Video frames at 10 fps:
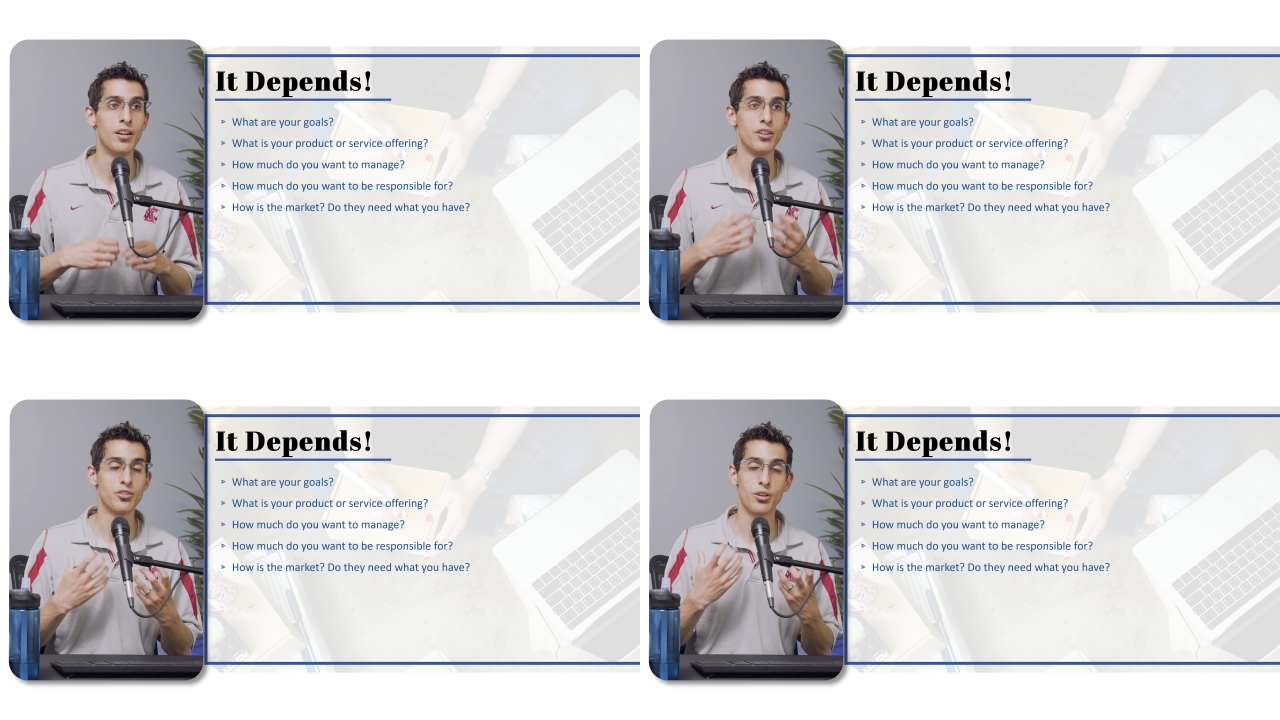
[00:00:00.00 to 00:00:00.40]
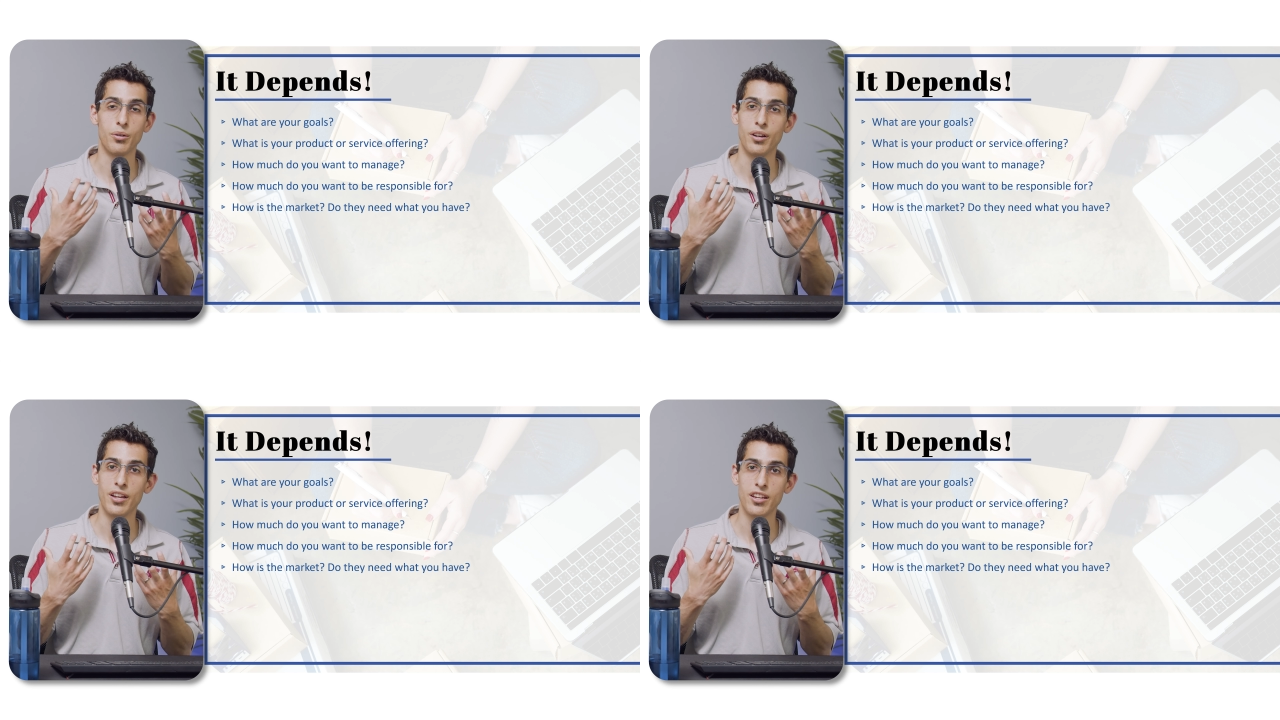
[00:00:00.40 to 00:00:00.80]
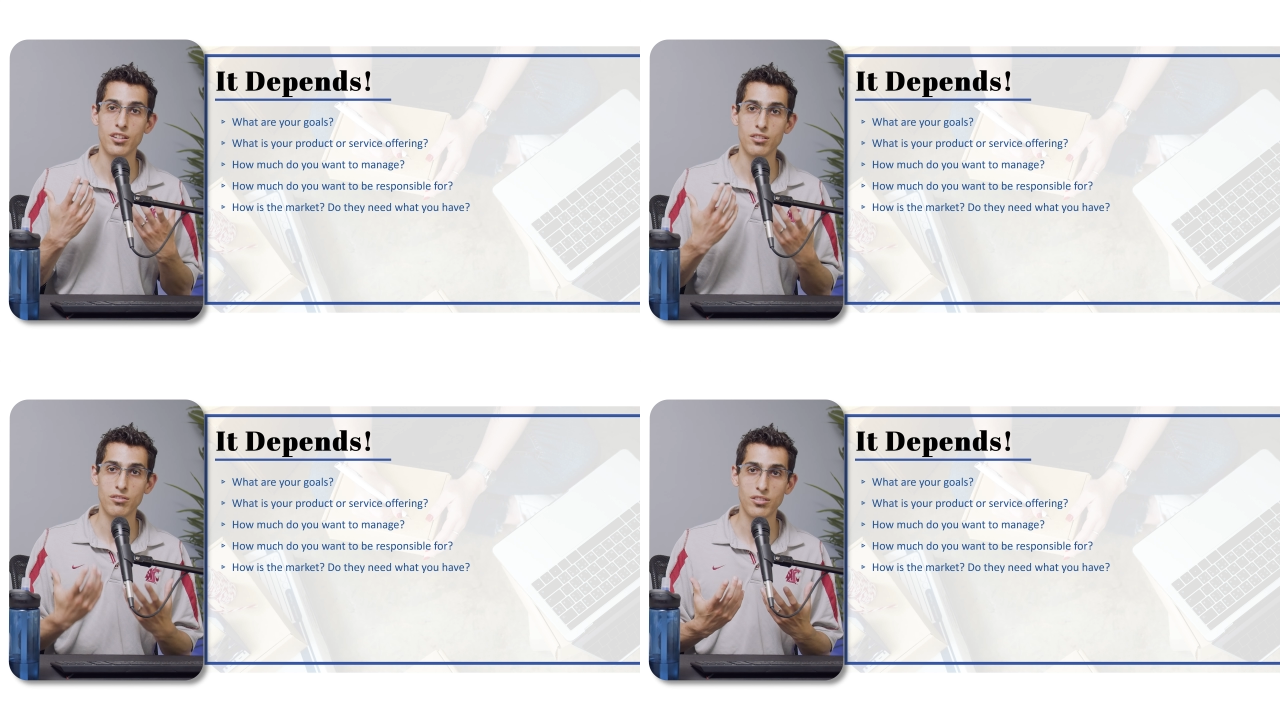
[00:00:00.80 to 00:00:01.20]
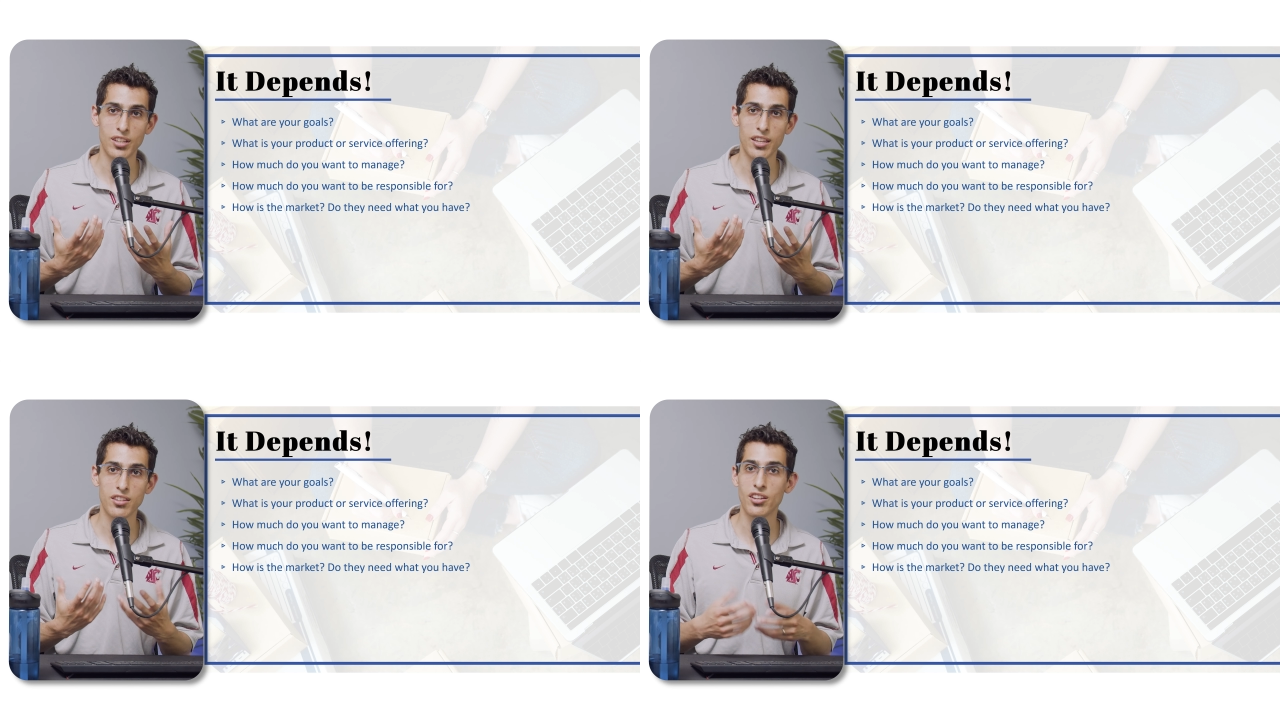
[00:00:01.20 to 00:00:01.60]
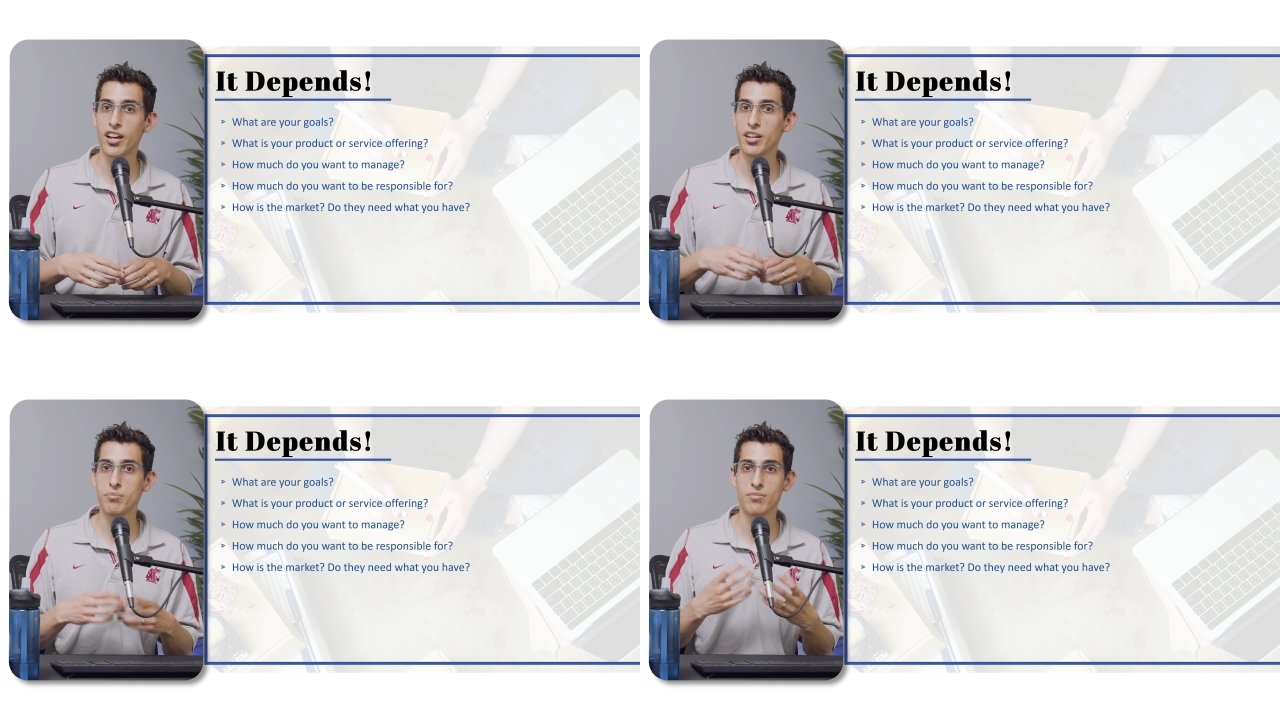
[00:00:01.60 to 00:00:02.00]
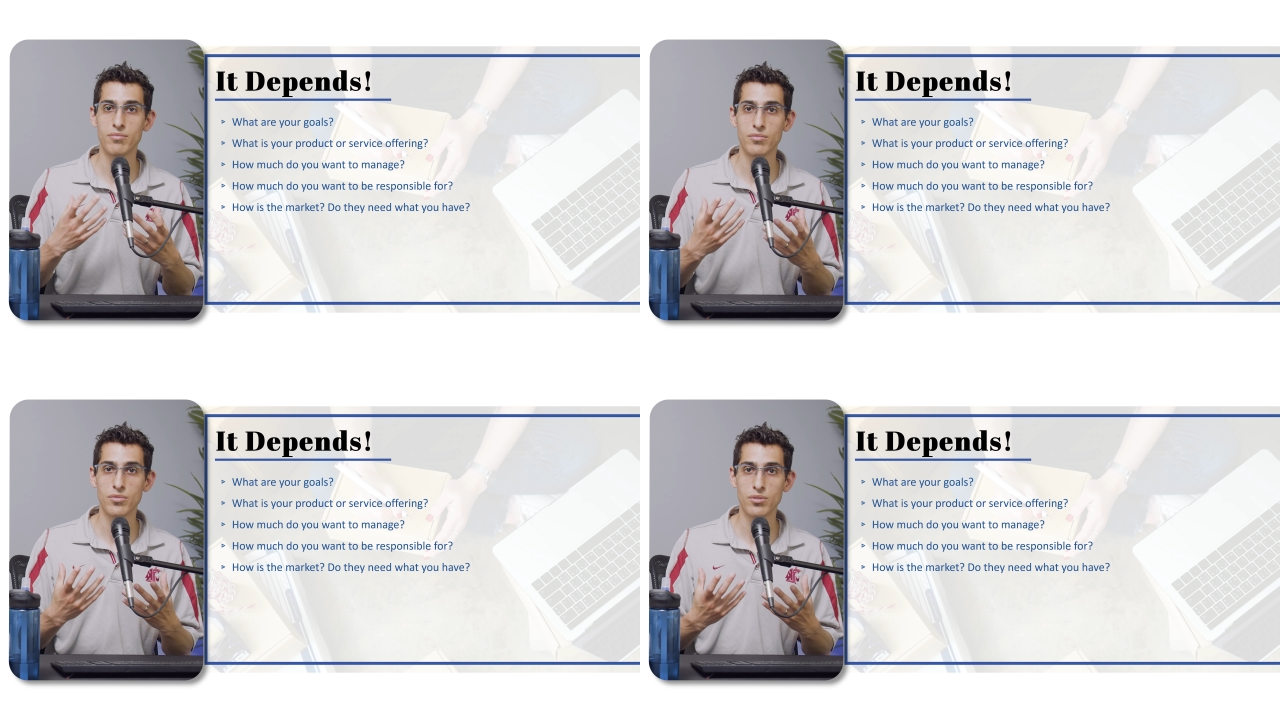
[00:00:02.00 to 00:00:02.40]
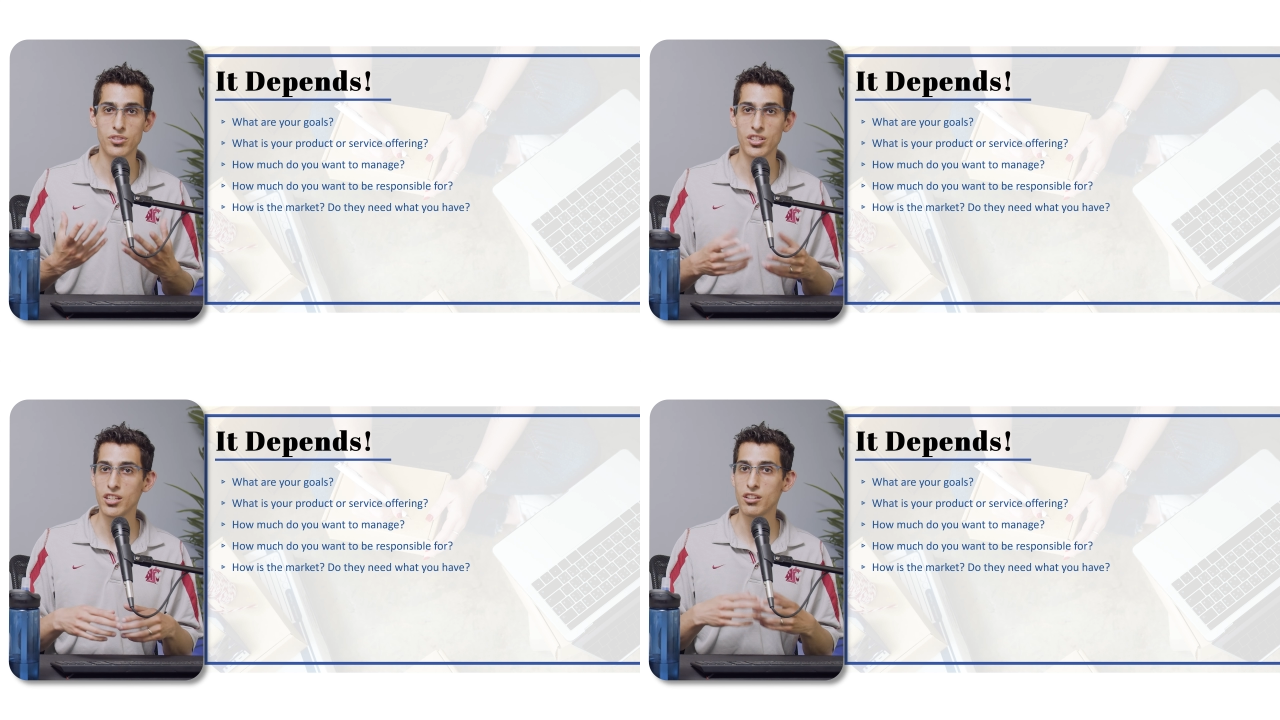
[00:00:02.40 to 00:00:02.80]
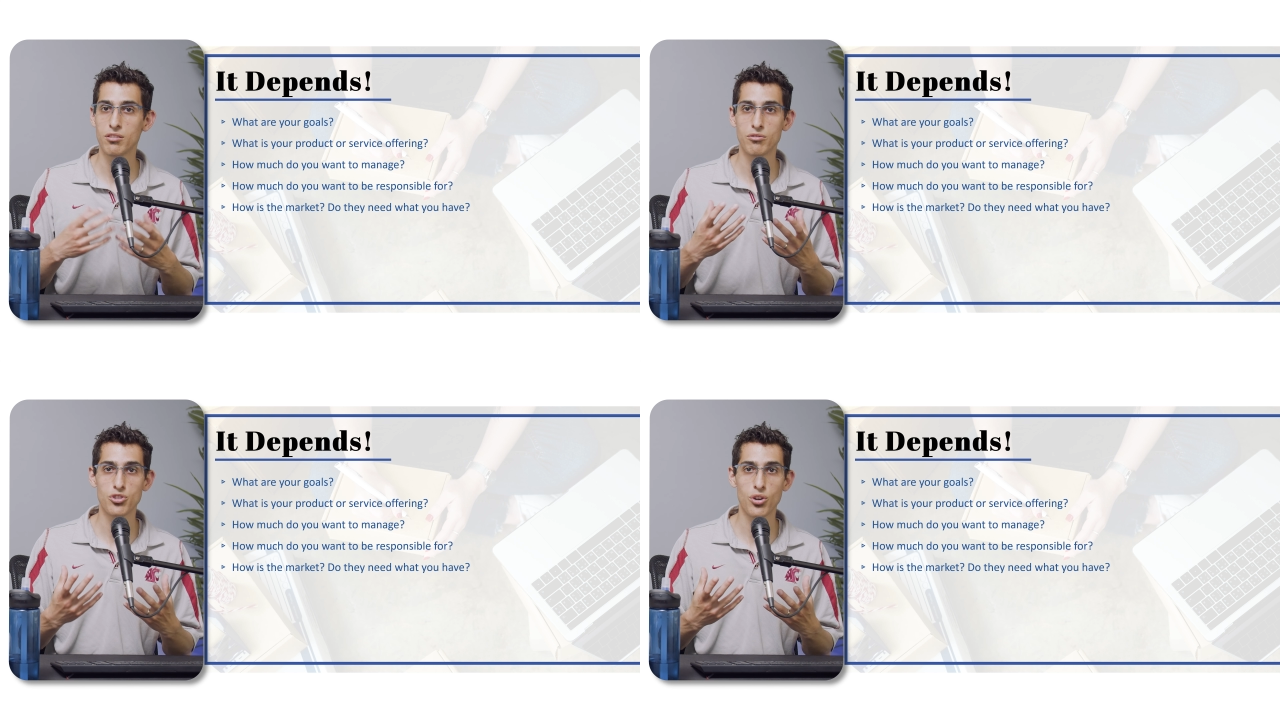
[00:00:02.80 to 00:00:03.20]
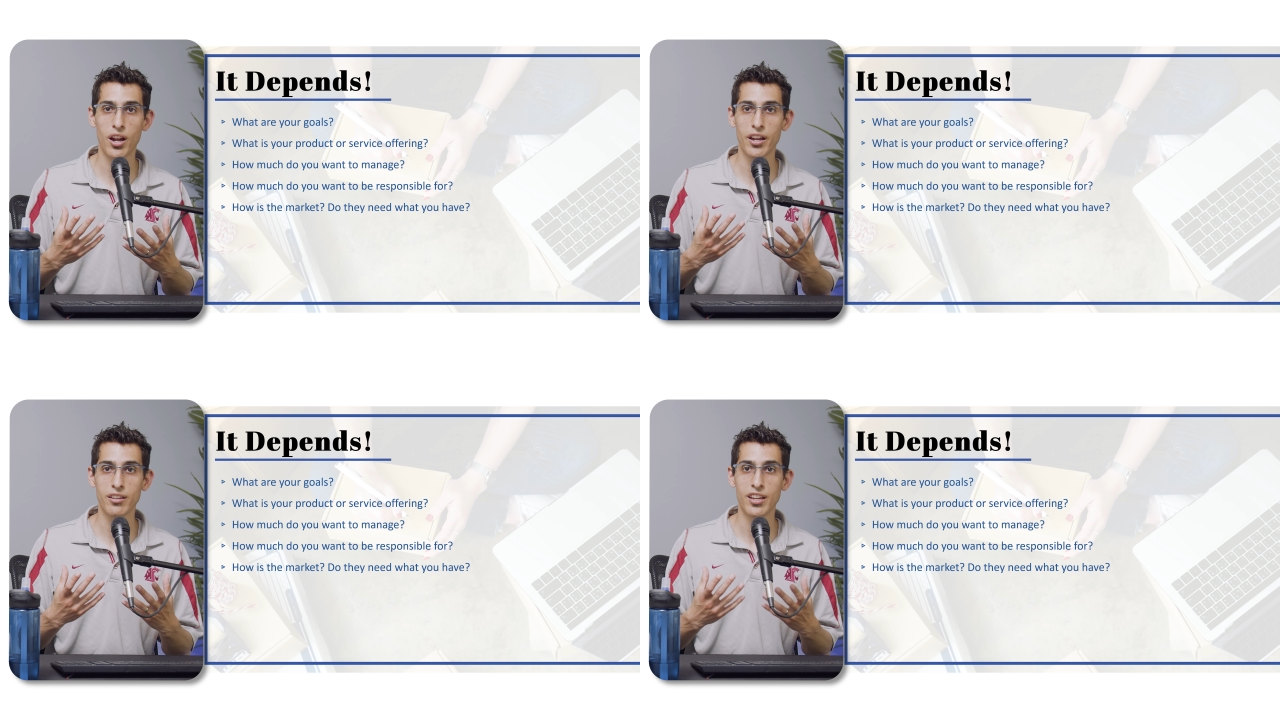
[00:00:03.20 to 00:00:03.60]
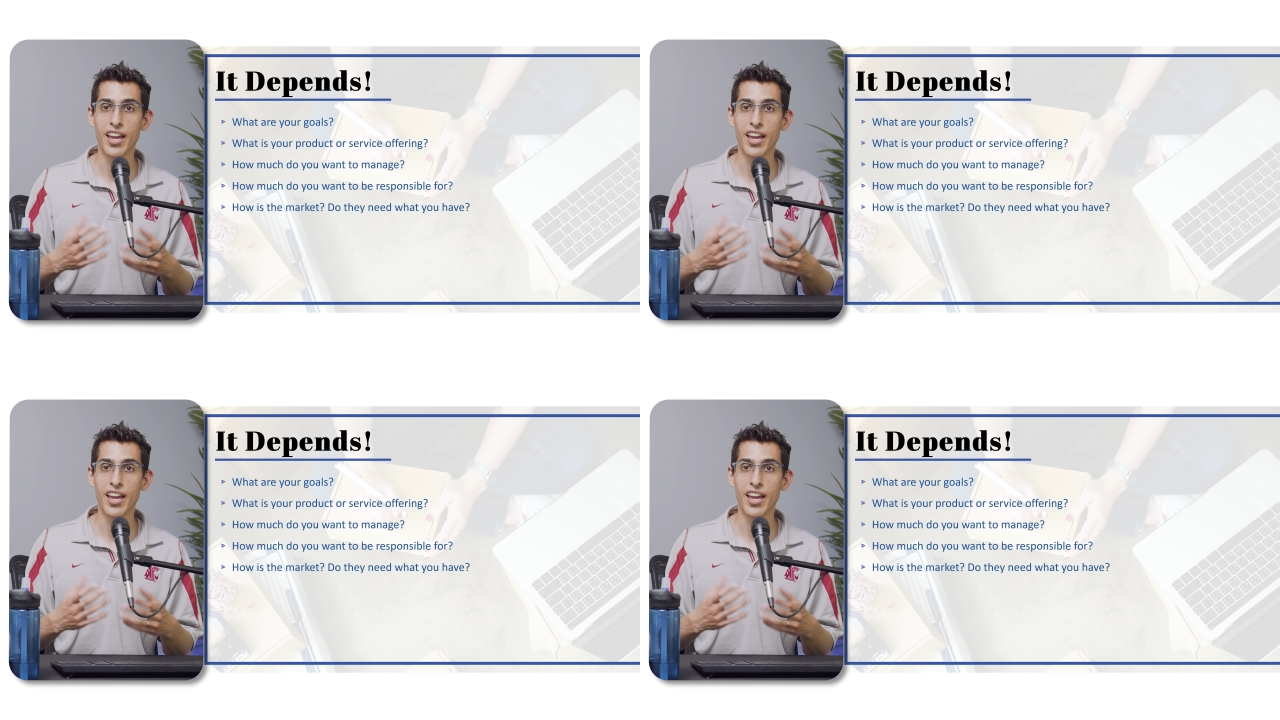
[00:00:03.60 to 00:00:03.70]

So take the time, seek, try.